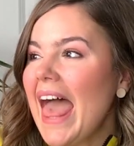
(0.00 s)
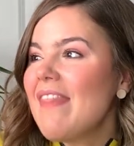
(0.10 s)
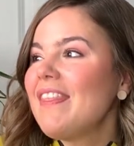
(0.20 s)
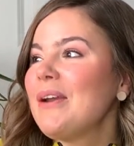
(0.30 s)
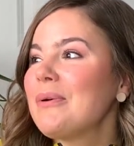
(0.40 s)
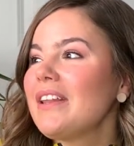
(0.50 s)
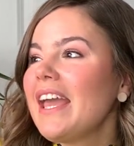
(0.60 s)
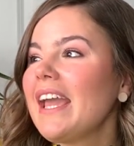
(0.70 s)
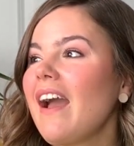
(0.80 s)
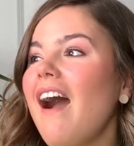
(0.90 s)
and they were
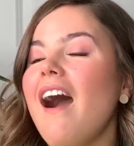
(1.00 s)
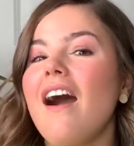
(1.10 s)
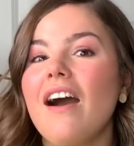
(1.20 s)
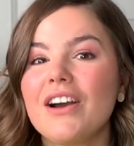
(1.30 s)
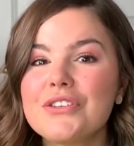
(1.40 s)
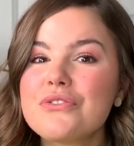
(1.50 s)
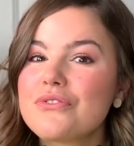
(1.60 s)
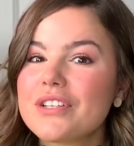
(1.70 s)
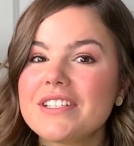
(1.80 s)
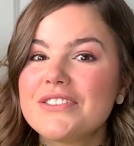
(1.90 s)
like
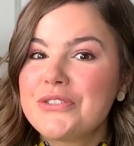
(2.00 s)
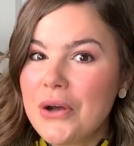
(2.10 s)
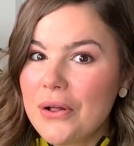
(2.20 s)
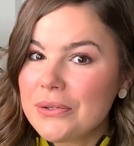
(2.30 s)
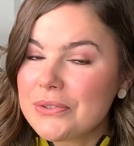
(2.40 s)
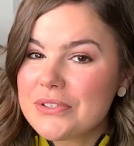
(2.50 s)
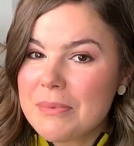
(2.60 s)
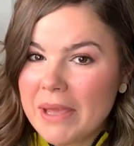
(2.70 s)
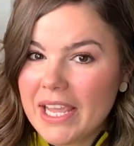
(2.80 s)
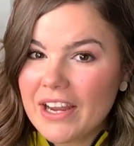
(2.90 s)
$100 a
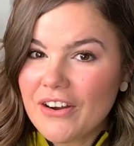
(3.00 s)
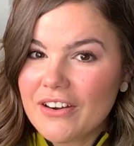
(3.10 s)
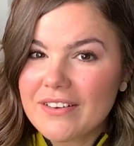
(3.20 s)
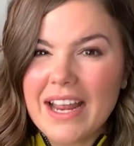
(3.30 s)
pair,